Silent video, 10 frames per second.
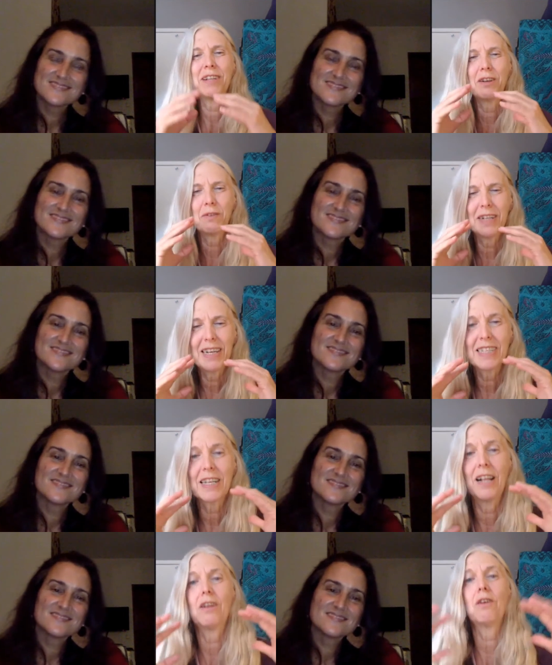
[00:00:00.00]
Speaker 1: you release a
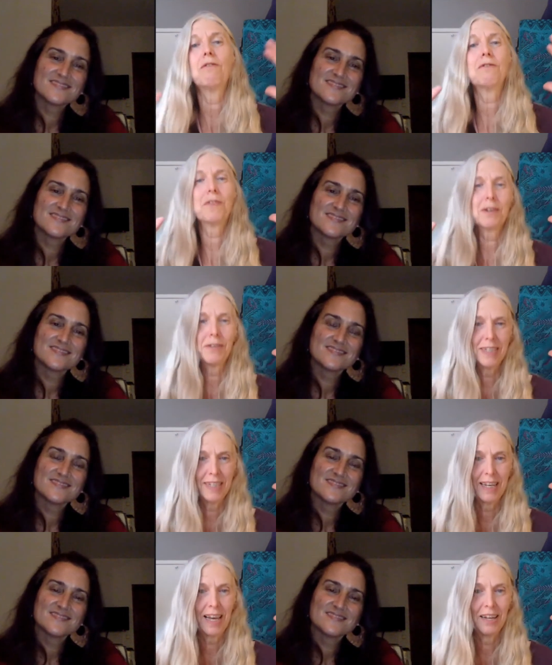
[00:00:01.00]
low
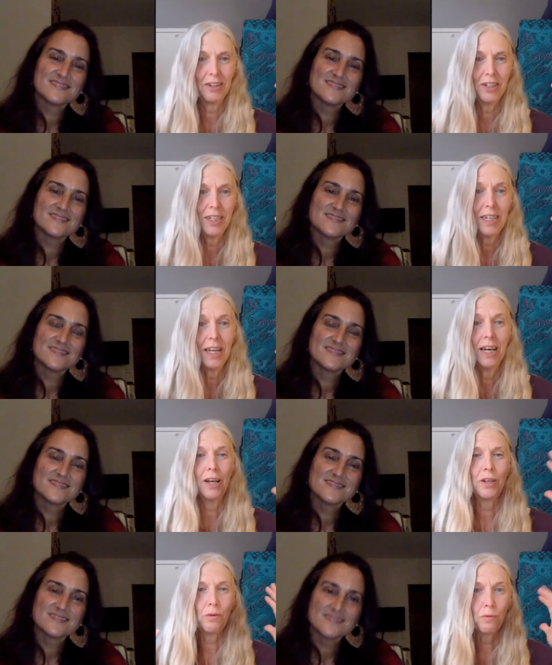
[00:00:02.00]
frequency energy,
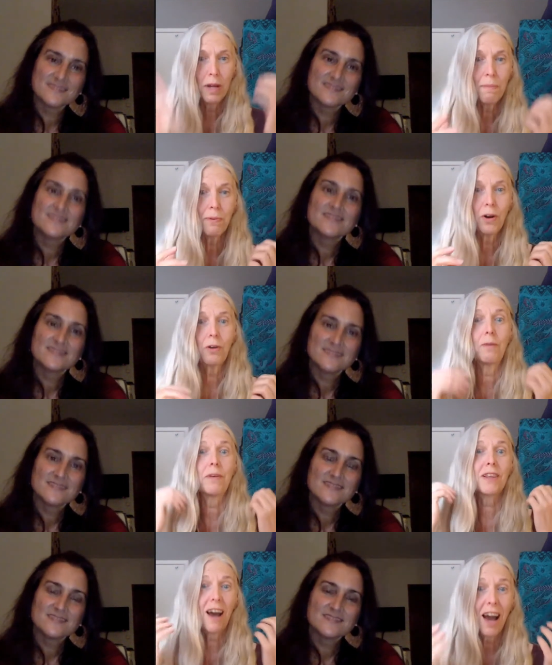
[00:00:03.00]
you reprogram with
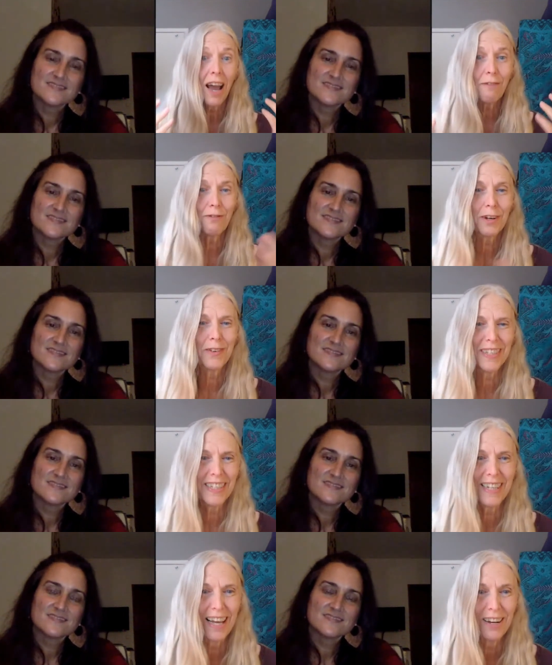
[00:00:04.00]
high
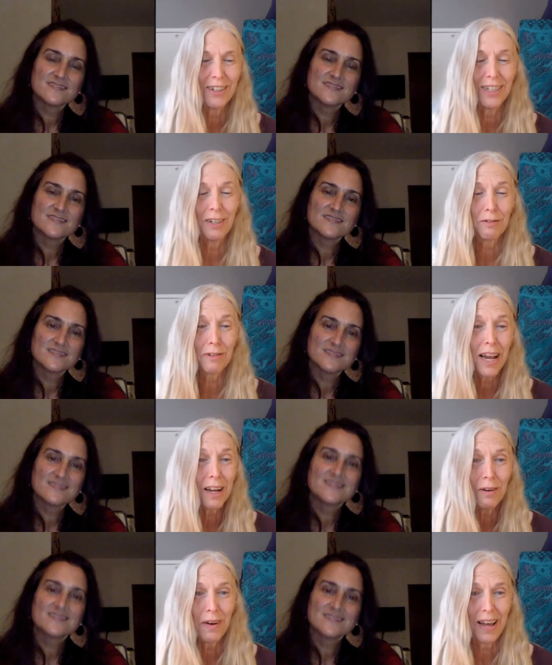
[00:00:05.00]
frequency energy right
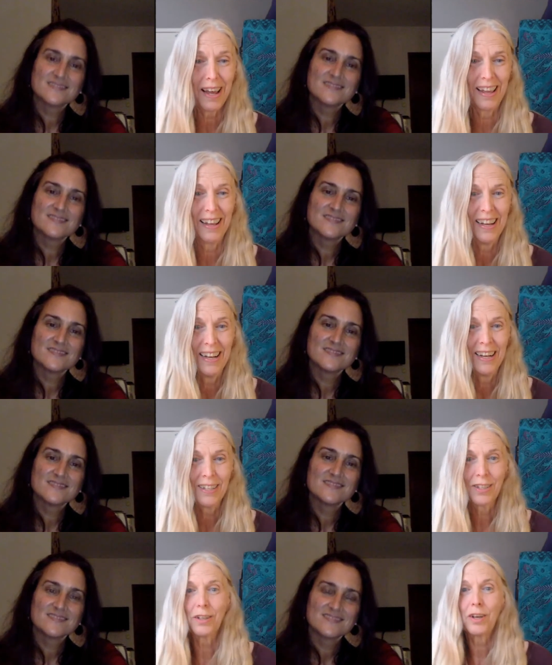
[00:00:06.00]
away.
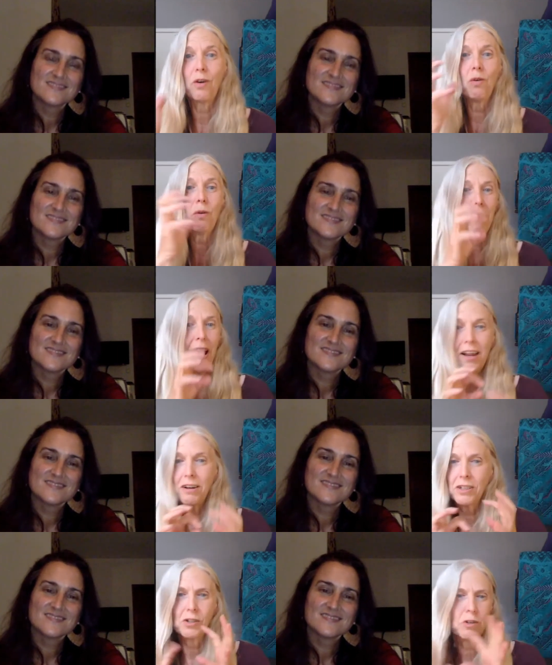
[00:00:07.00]
So the old
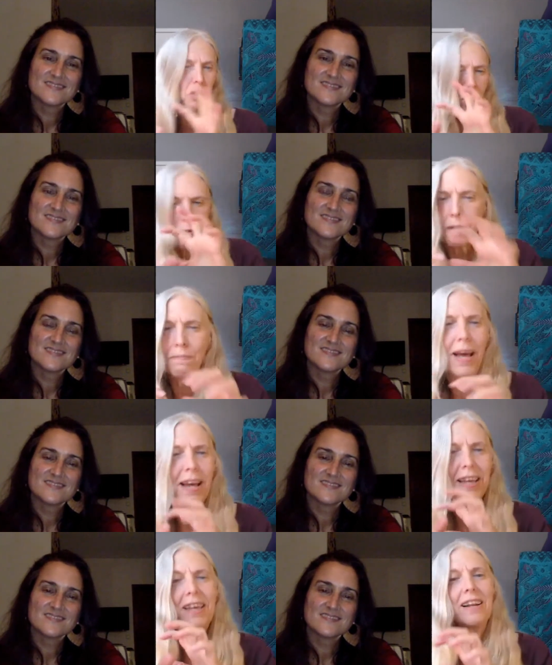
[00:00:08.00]
patterns don't creep back
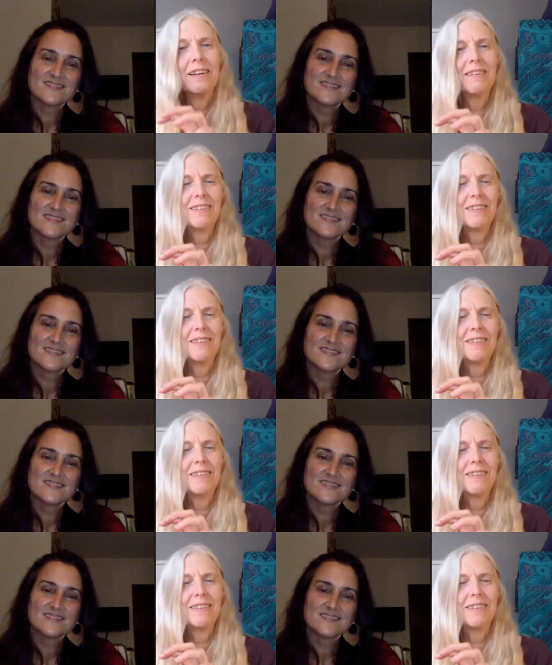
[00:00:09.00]
in